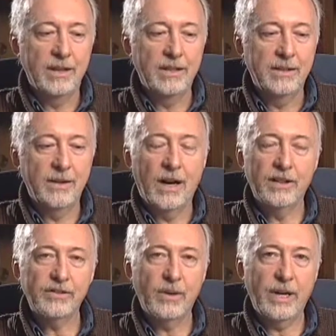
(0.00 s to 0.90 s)
Uh,
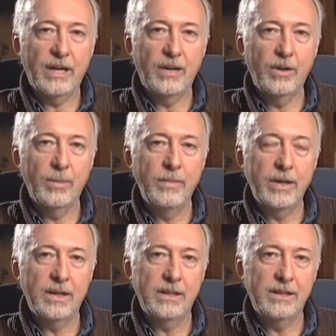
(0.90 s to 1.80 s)
also at home,
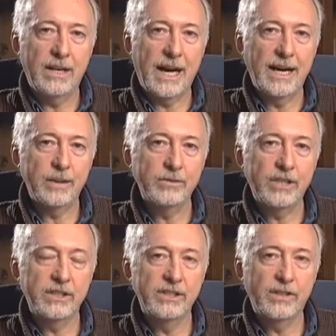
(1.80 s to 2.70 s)
items
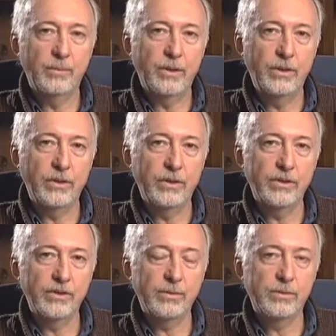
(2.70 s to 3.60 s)
such as
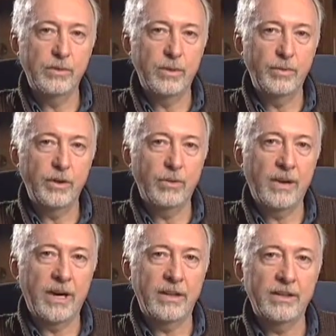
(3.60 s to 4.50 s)
computers, computer
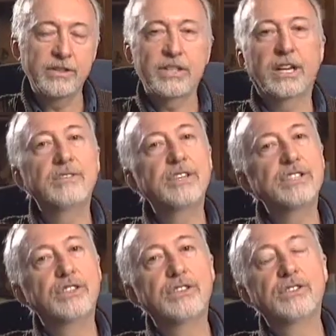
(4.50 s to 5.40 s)
monitors,
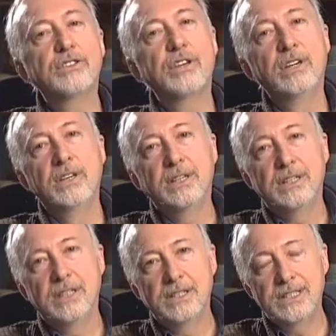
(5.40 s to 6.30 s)
televisions,
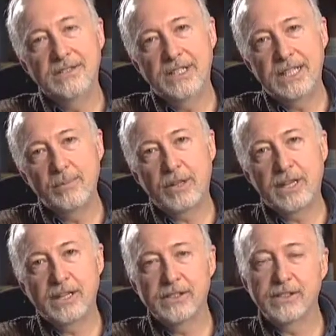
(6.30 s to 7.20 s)
DVD
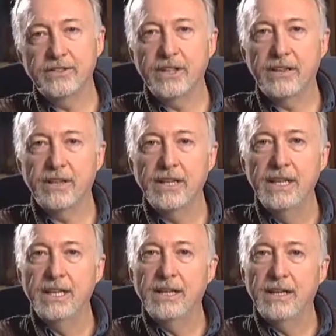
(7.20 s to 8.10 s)
players, etc.,
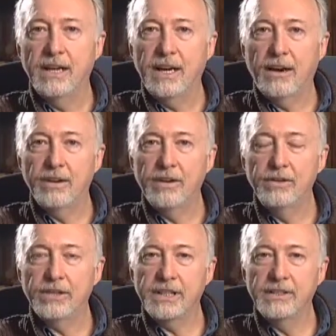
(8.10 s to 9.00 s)
are
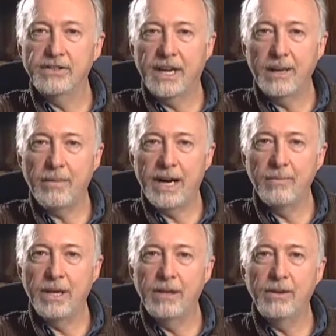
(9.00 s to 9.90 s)
usually in standby
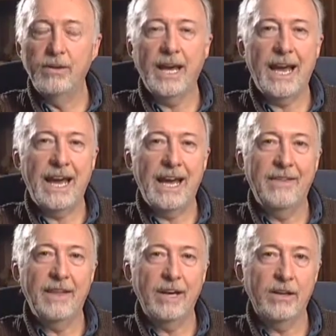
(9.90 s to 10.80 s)
mode
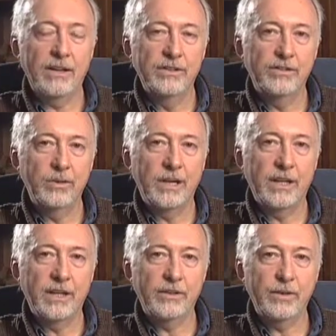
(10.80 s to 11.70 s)
and they are consuming
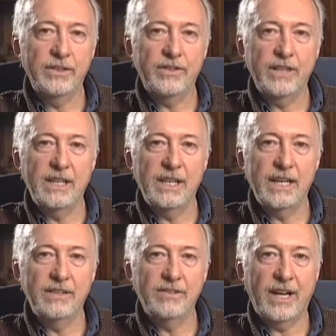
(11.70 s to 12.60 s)
electricity
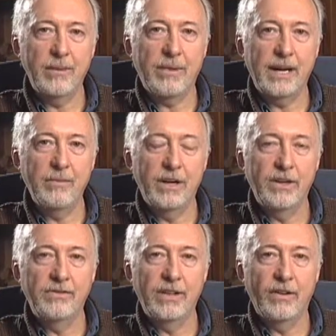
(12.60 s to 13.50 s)
in standby mode
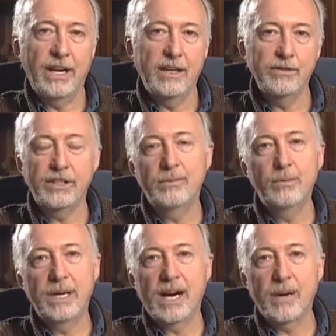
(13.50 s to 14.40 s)
even though they don't seem
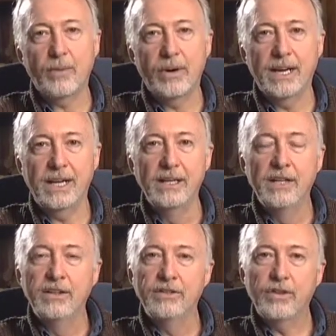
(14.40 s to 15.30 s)
to be operating.
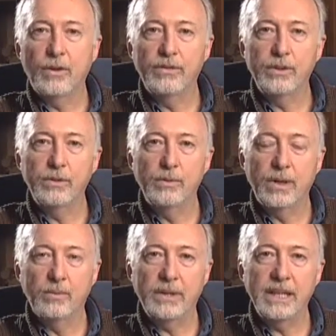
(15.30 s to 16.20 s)
So if you
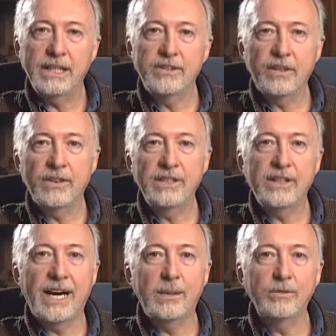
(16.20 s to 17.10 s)
completely turn these
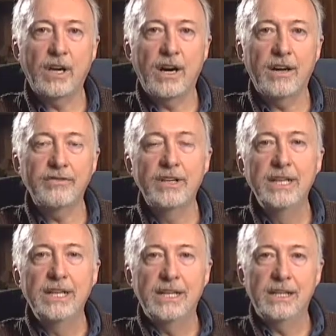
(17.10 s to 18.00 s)
items off,
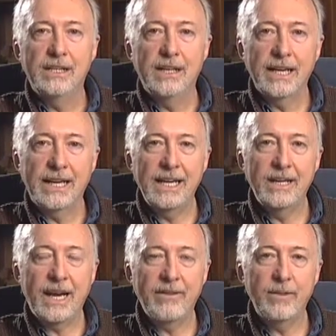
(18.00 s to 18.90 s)
uh,
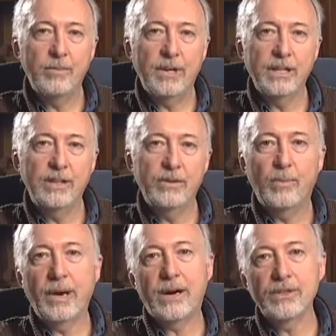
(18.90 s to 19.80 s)
again have them plugged into a
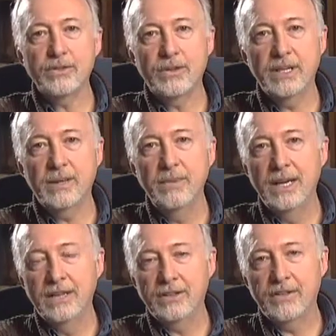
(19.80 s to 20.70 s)
power strip,
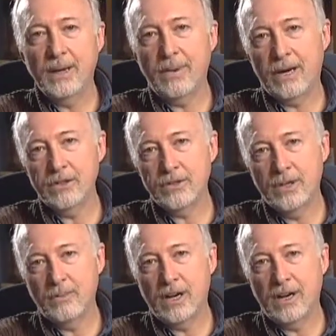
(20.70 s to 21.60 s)
turn that power
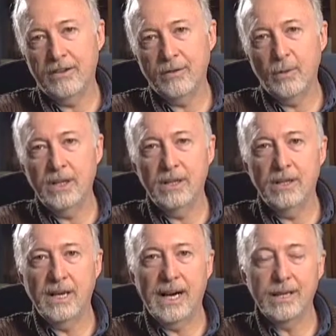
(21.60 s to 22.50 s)
strip off when
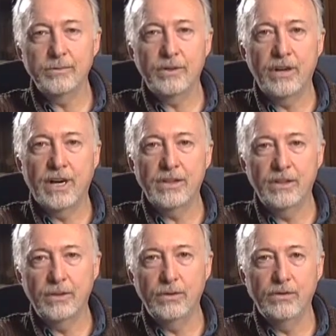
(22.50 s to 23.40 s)
the items are not in
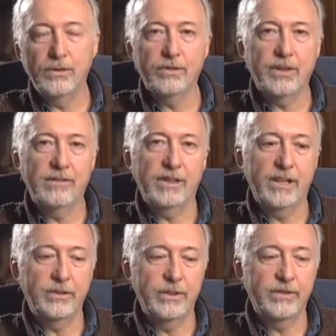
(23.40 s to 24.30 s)
use, you'll save
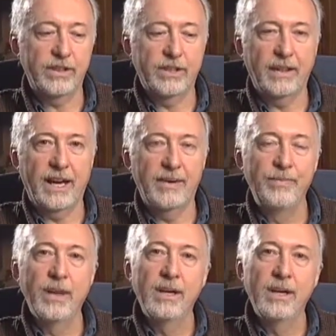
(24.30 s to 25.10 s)
electricity on that.